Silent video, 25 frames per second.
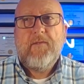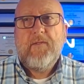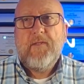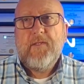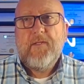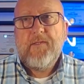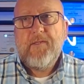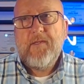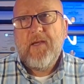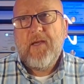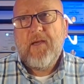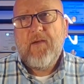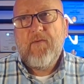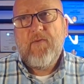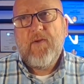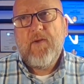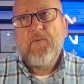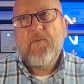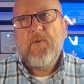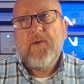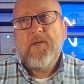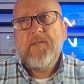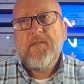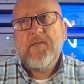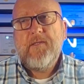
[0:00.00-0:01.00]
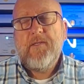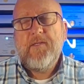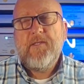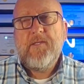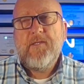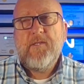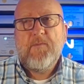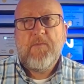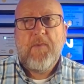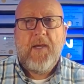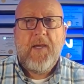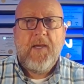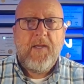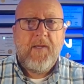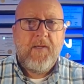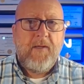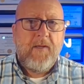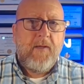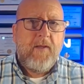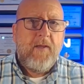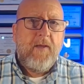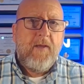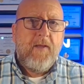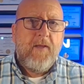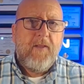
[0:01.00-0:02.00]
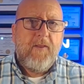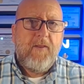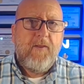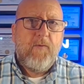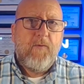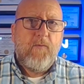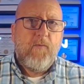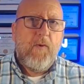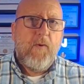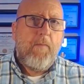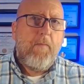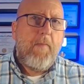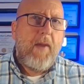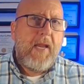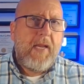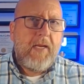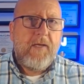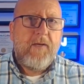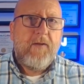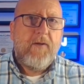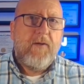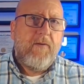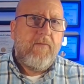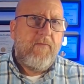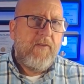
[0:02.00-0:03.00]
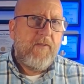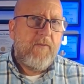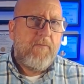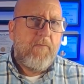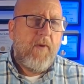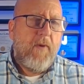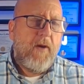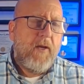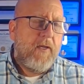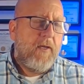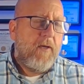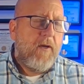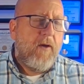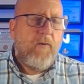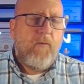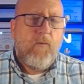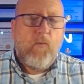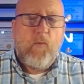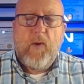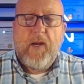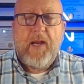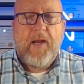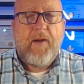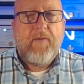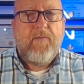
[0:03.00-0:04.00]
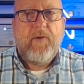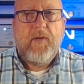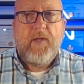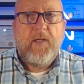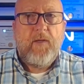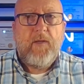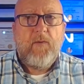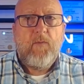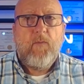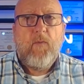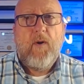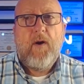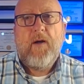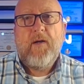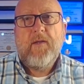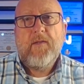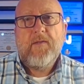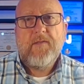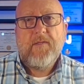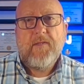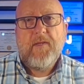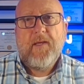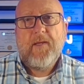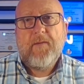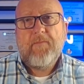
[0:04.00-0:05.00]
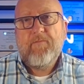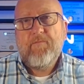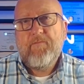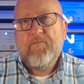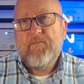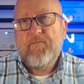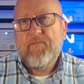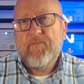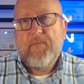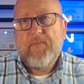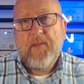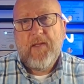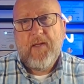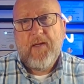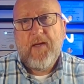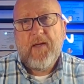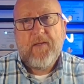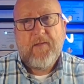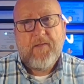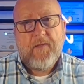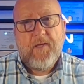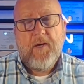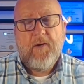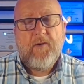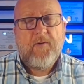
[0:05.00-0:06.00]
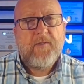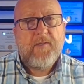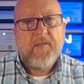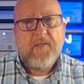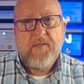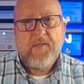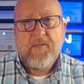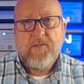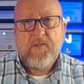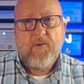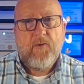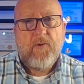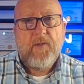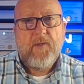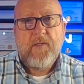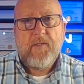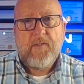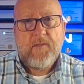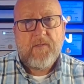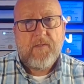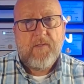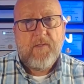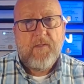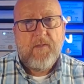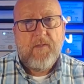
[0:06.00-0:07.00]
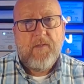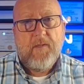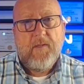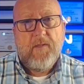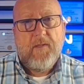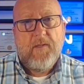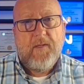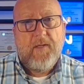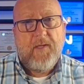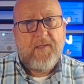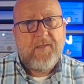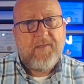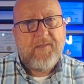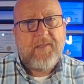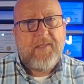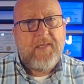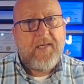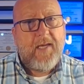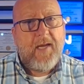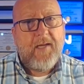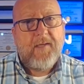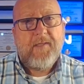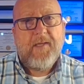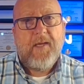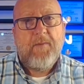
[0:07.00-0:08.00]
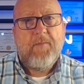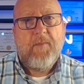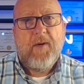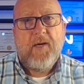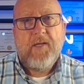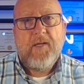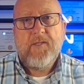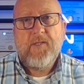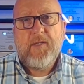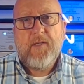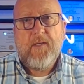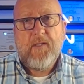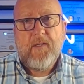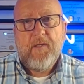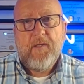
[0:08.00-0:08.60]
like if he wants to spend the remainder of his money on whatever he wants, like it's his choice. It's the anti-budget.